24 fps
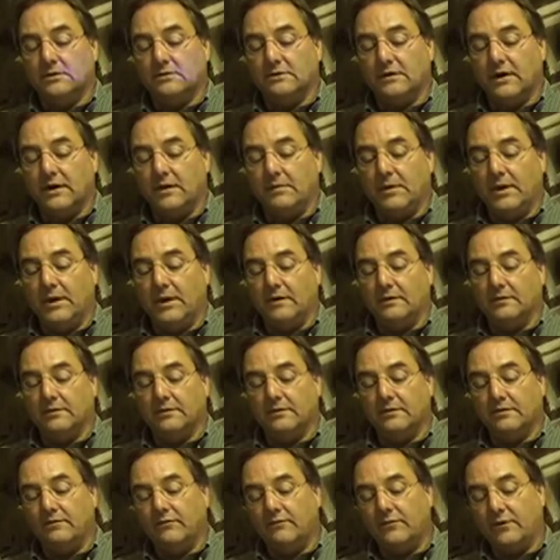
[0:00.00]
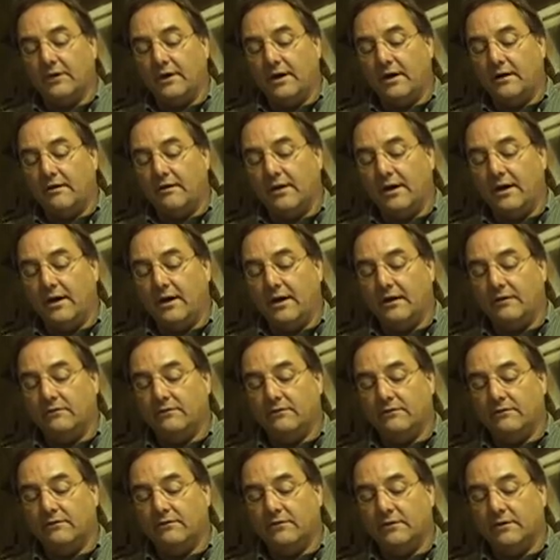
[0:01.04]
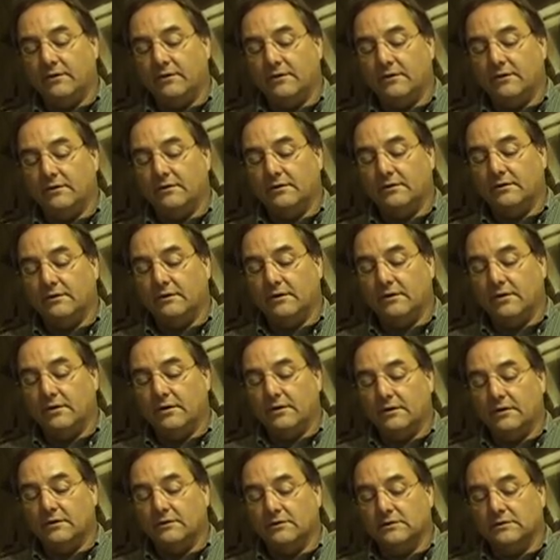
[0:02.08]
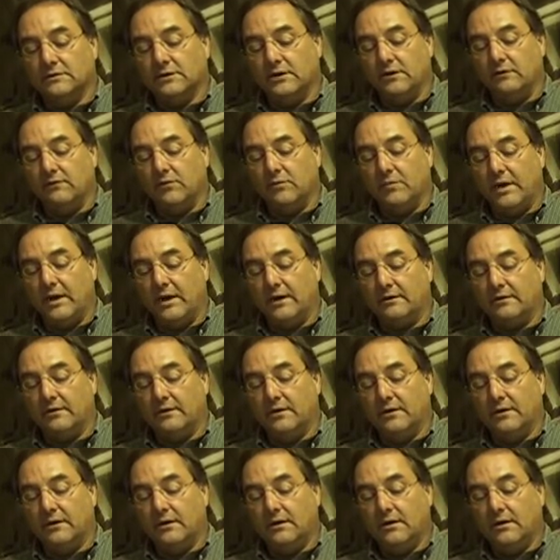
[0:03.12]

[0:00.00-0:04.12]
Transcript: time out for the hour and a half to save your battery.